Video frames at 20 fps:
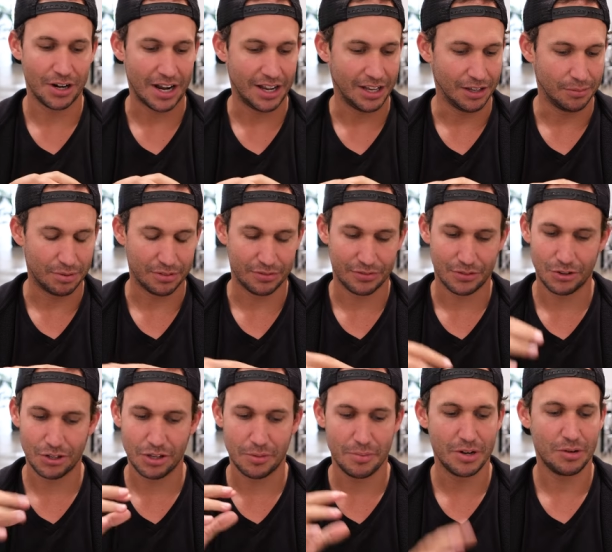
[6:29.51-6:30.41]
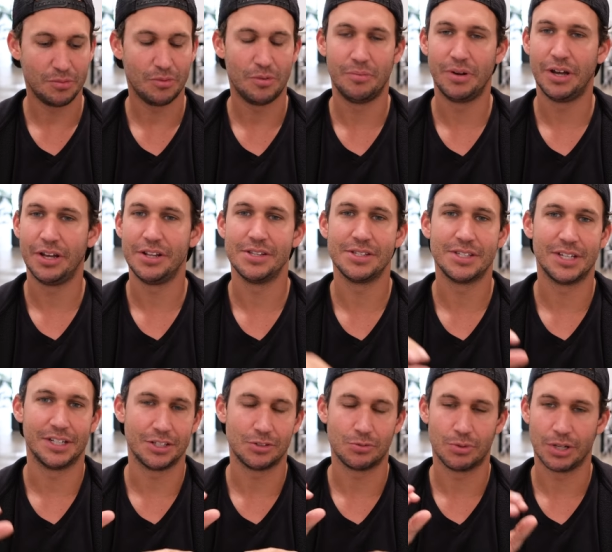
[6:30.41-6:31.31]
I prefer the minimal buttons. I
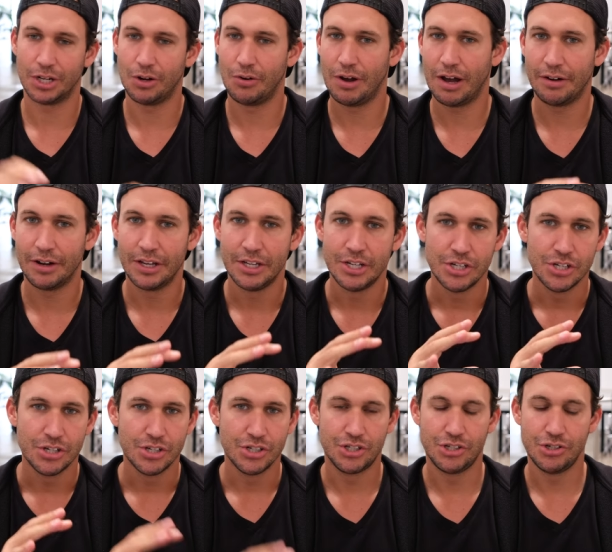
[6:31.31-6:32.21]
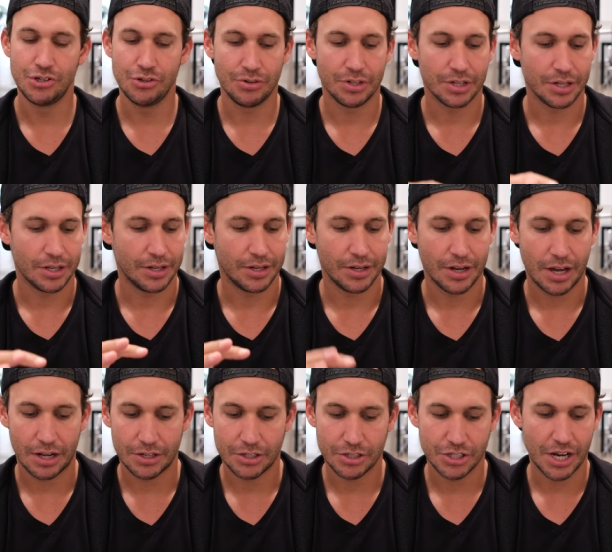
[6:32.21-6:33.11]
just want to go out, shoot,
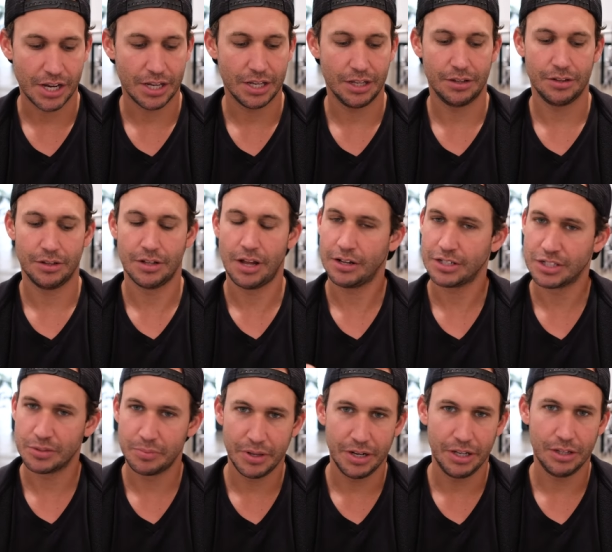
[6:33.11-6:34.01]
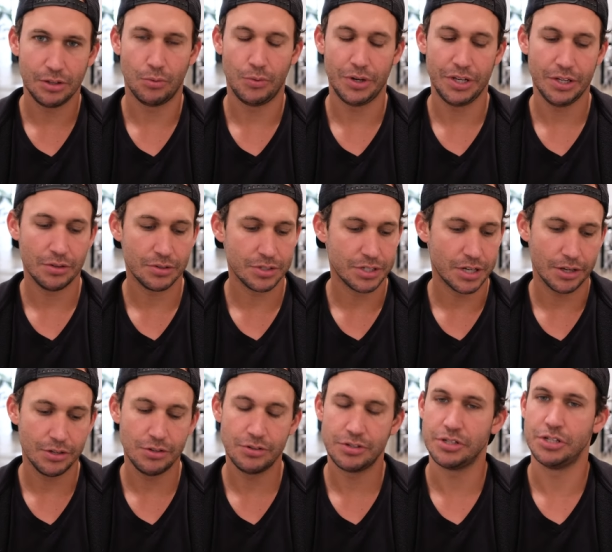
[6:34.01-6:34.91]
not checking, not spinning the wheels,
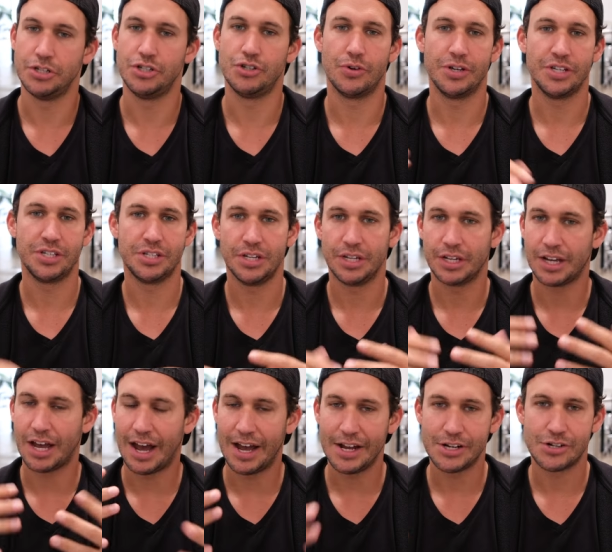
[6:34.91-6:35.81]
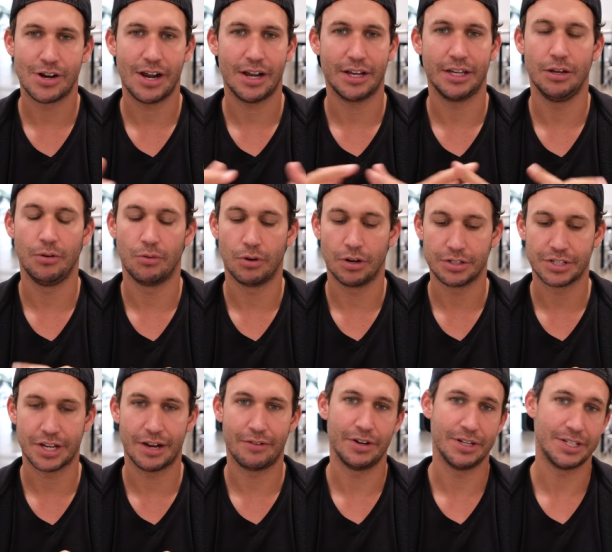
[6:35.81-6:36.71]
not using the joystick. Eye tracking works
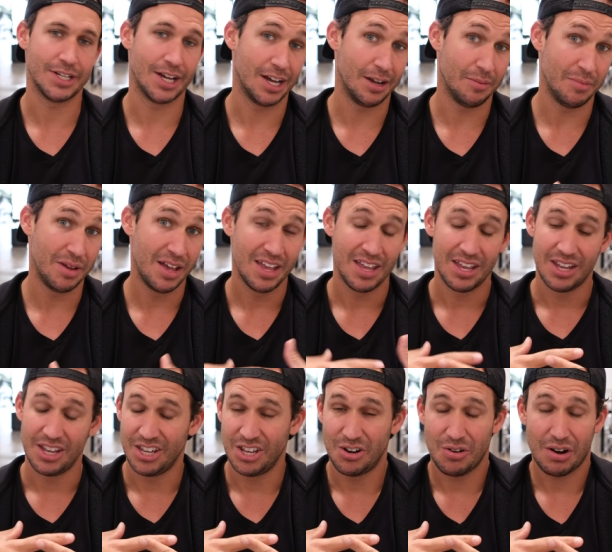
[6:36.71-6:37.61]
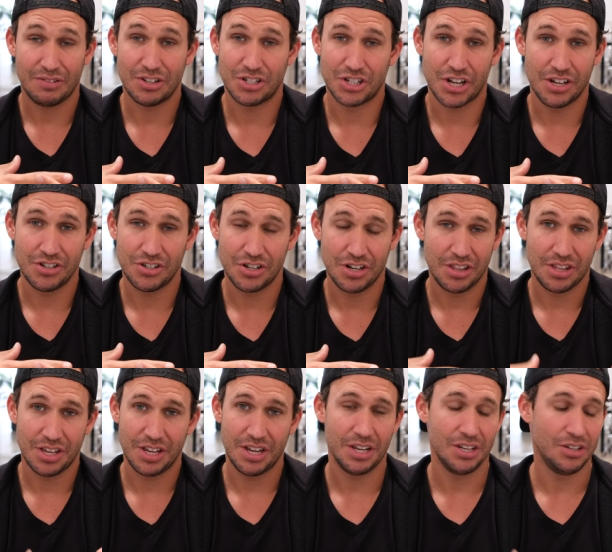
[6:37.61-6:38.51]
every time. You don't have to change
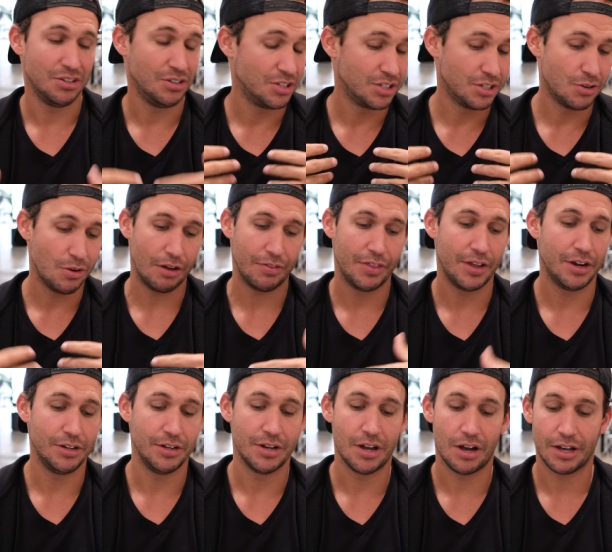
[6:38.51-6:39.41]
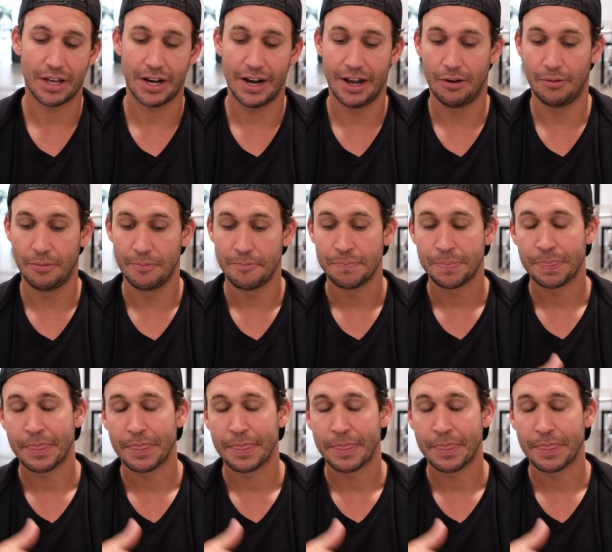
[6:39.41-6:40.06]
anything. You just go out there, you knock it out.